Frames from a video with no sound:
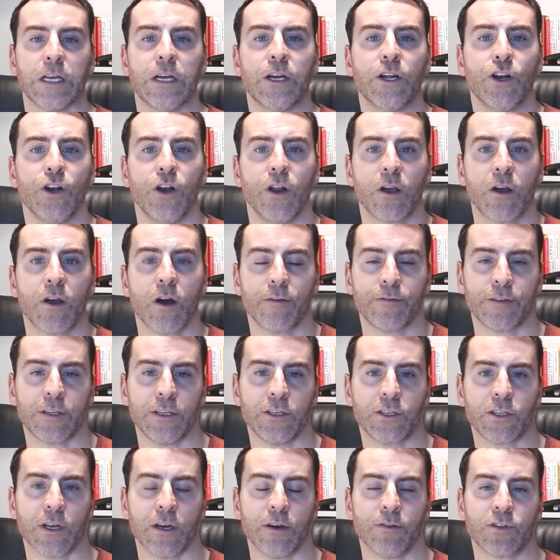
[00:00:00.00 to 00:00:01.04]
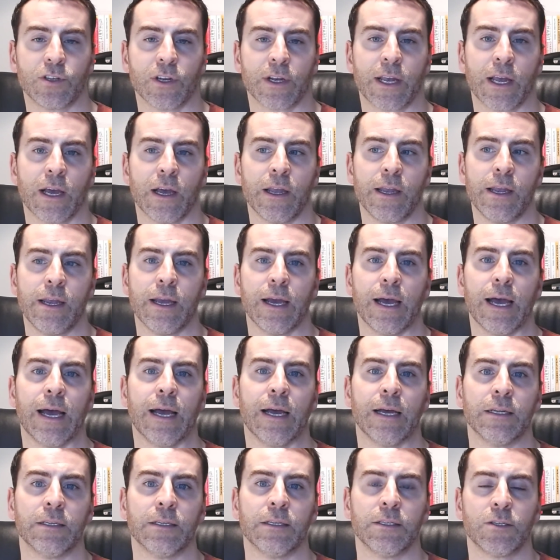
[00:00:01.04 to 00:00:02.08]
Look after yourselves, okay?
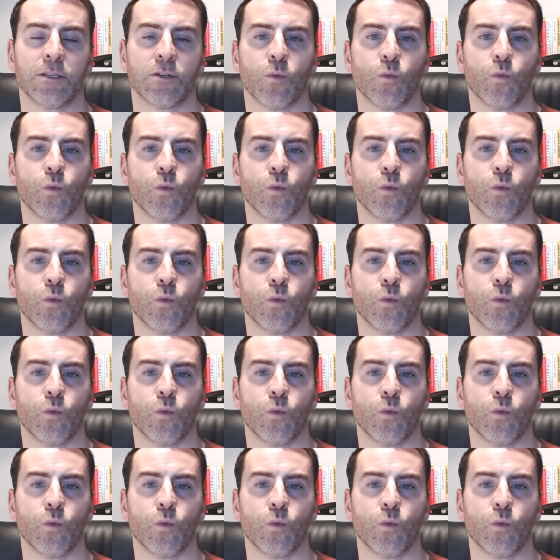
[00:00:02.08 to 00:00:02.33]
And